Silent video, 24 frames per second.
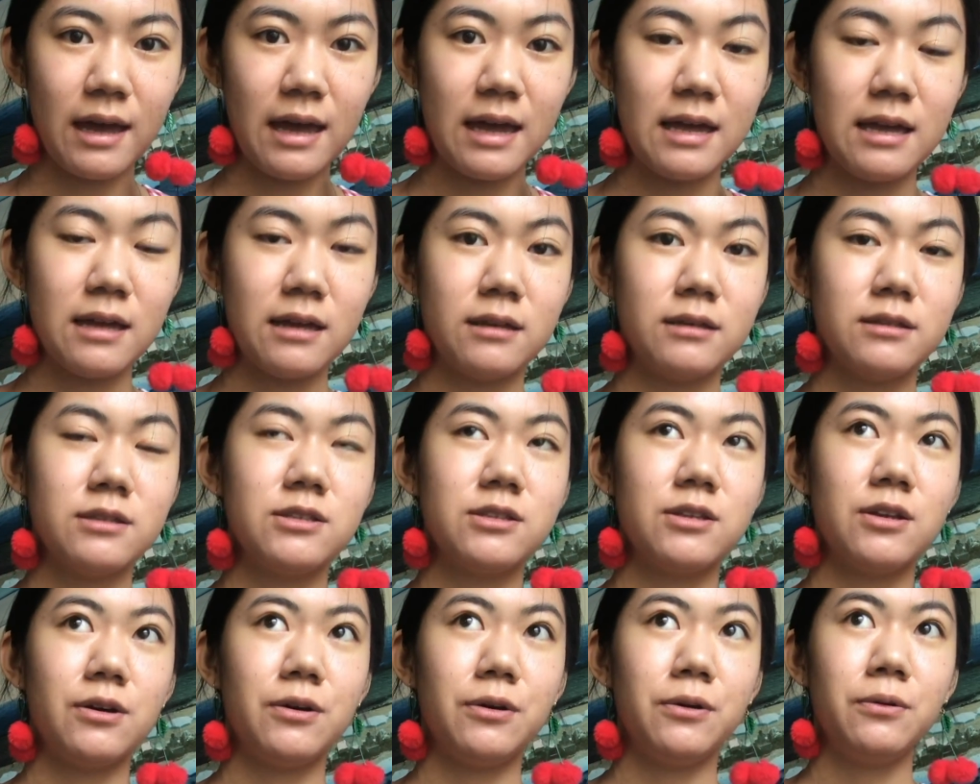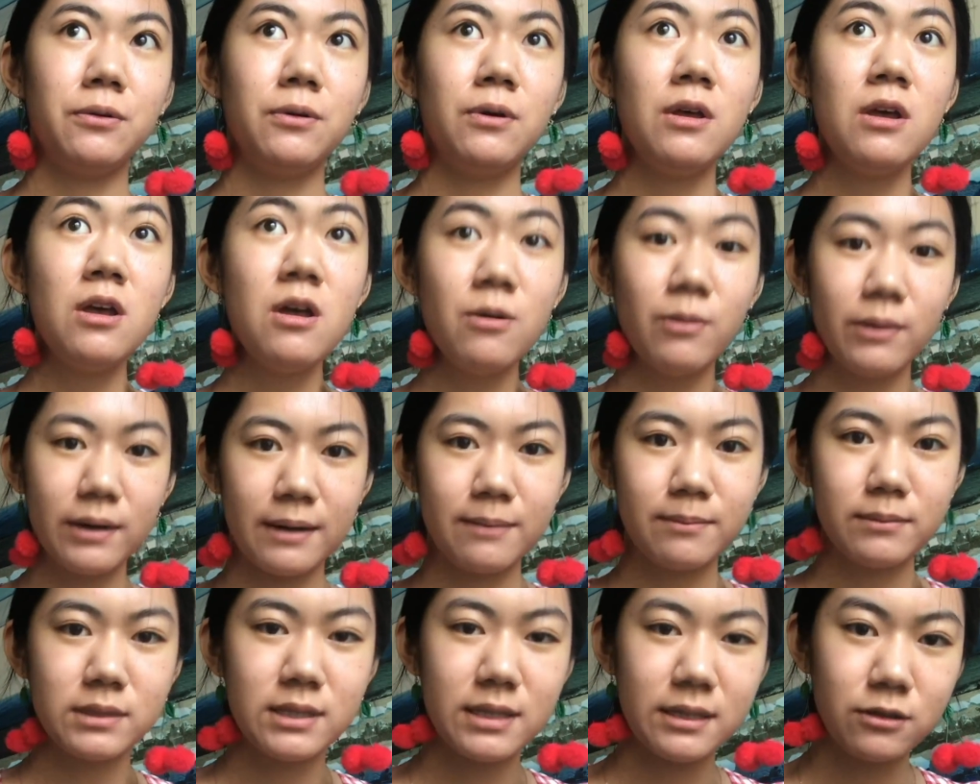and so what
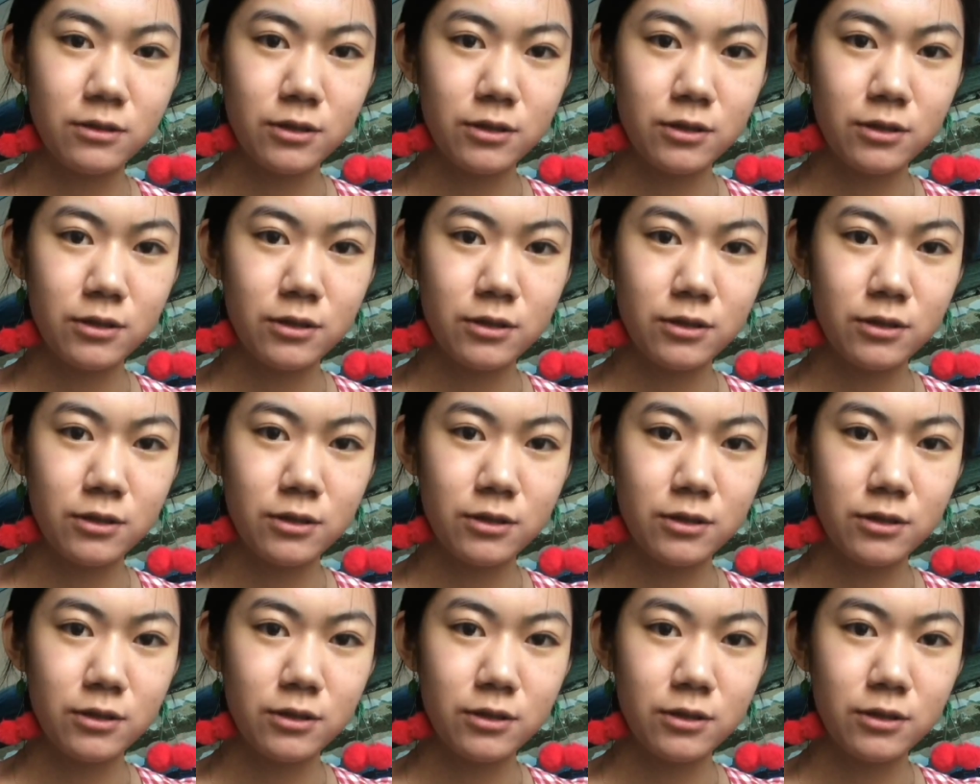I'm